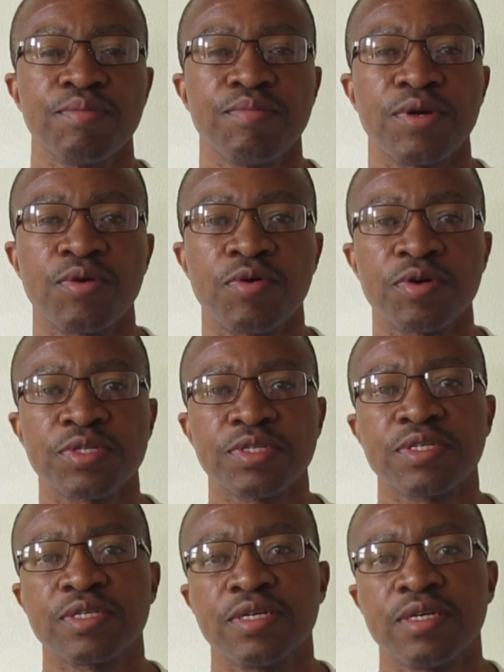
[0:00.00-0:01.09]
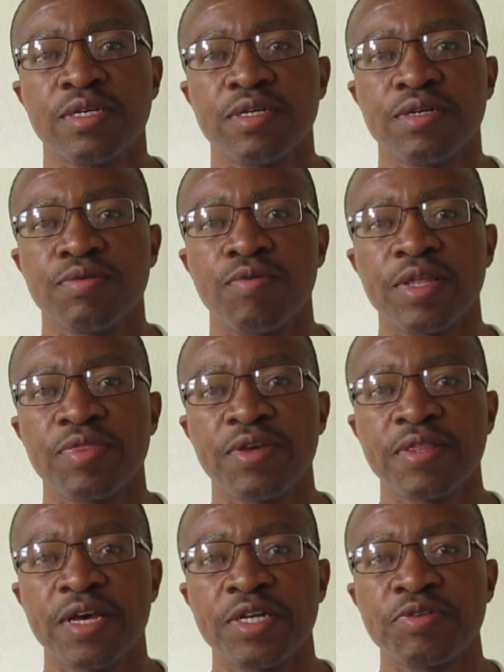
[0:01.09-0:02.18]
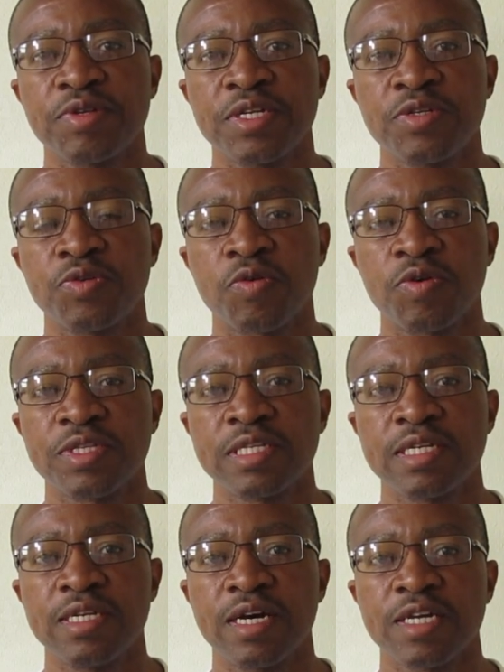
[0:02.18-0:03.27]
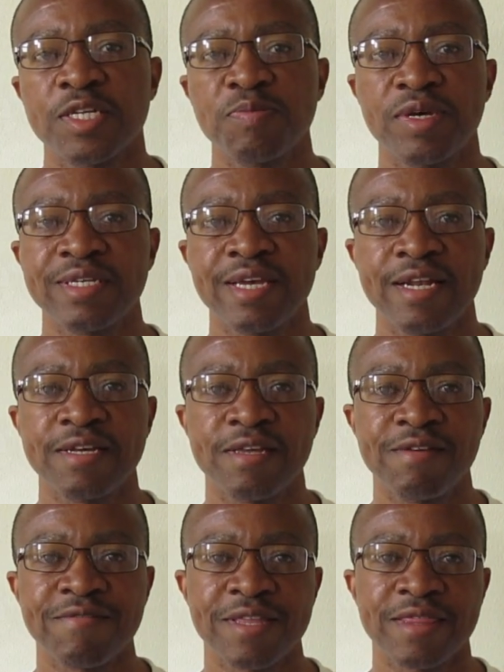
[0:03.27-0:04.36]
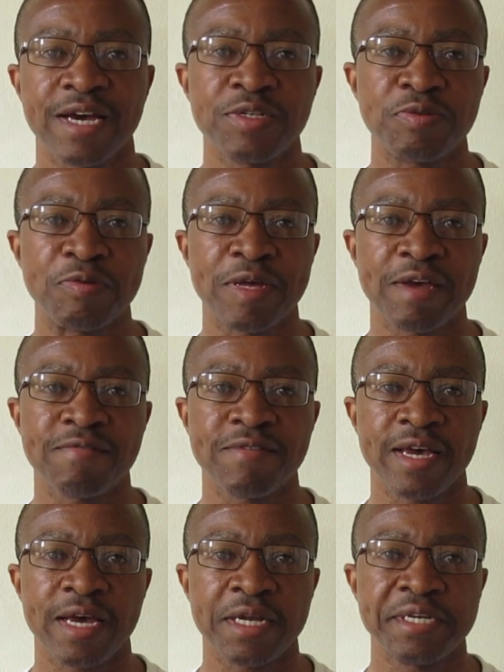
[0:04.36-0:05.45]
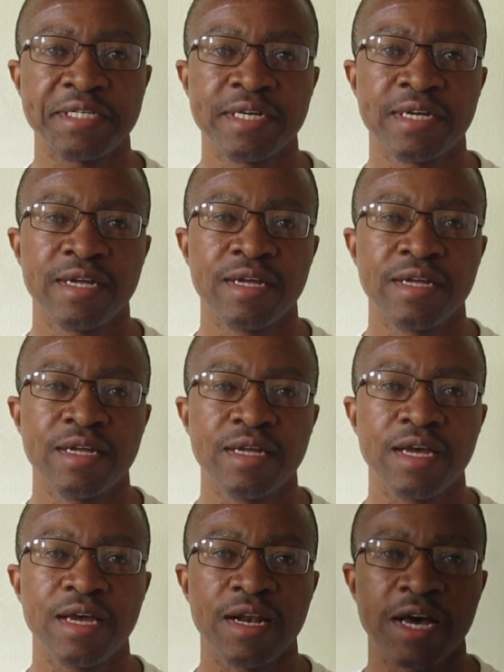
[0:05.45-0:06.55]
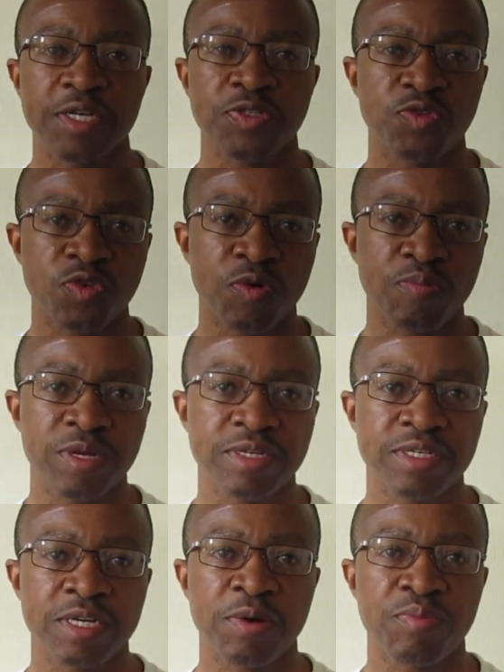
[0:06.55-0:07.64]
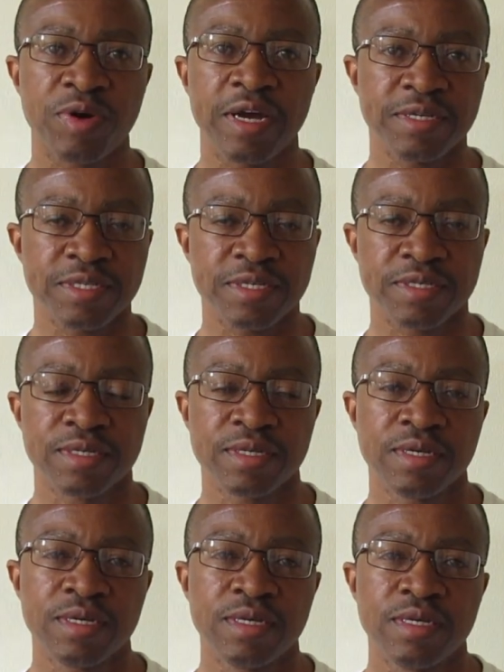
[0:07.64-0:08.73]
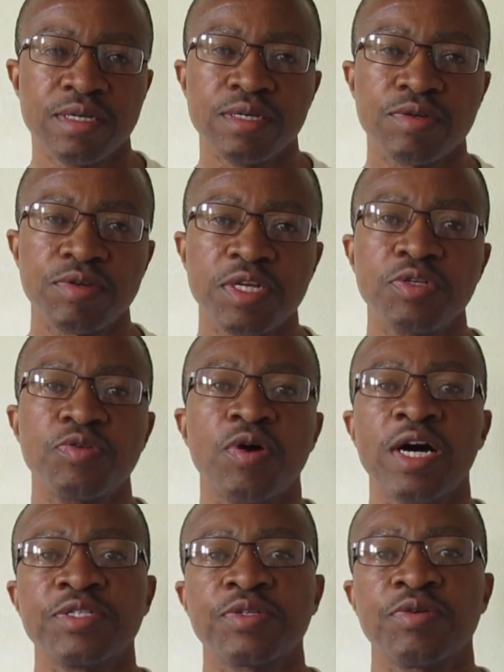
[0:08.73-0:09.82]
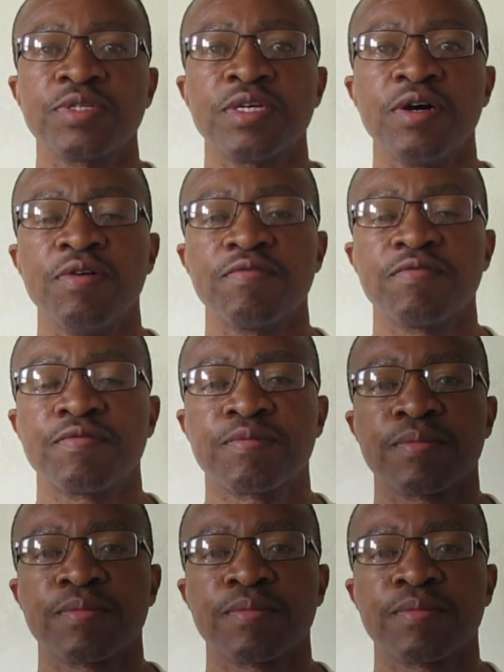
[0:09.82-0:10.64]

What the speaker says: Because one thing that you need to consider, especially given that we have had a large drop in share prices, you need to ask yourself,